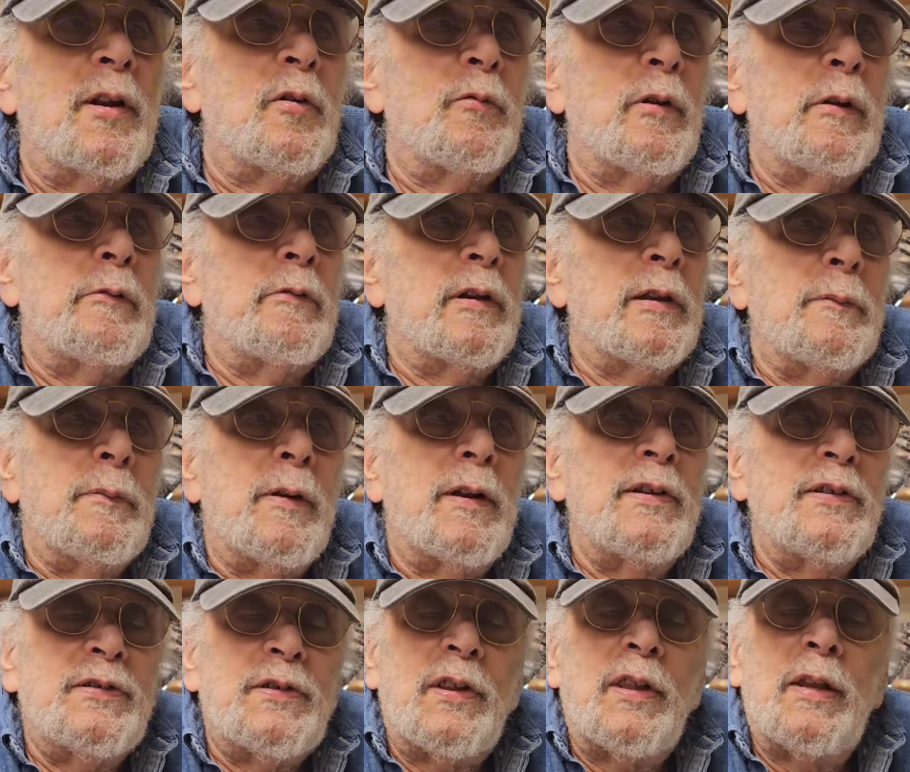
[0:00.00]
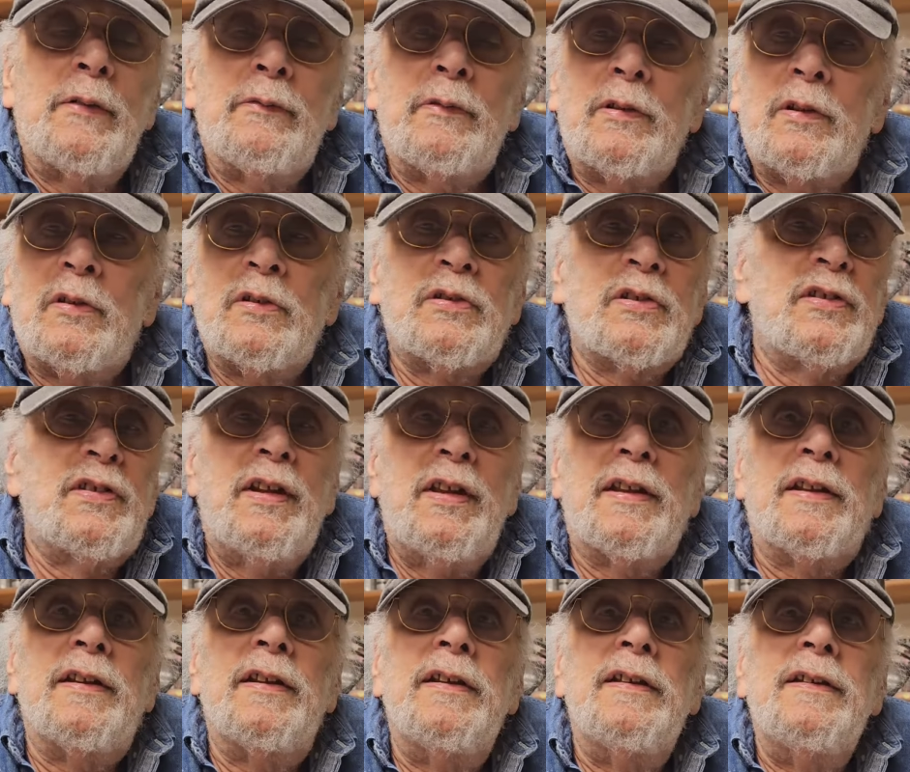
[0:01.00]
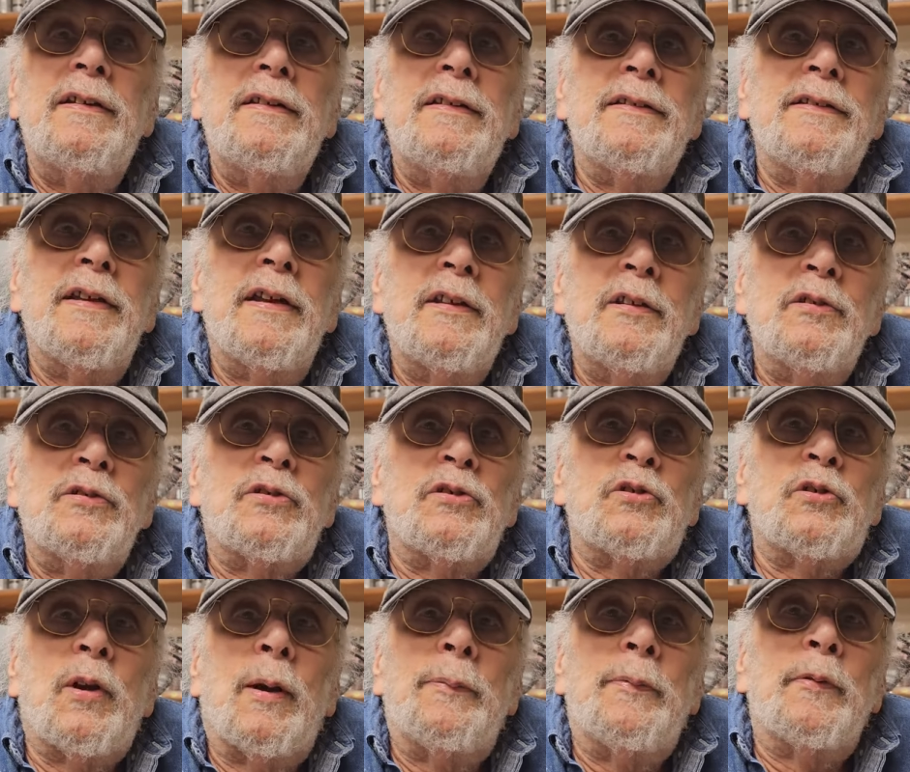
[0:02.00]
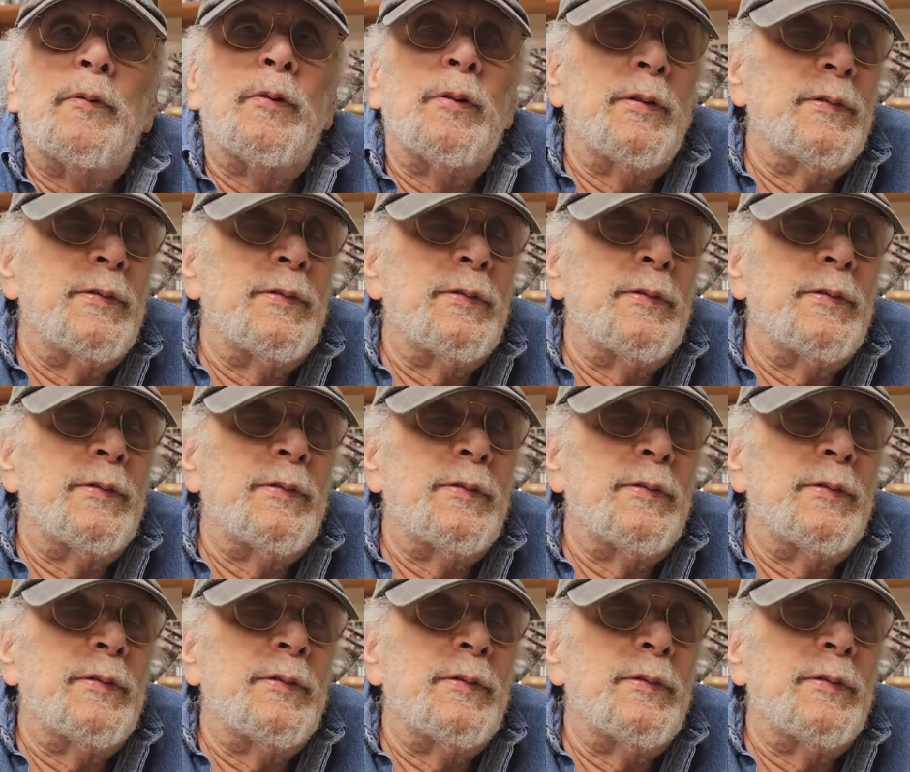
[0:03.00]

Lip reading: railroading, but I used to love it because of Dad. Dad used to shop there all the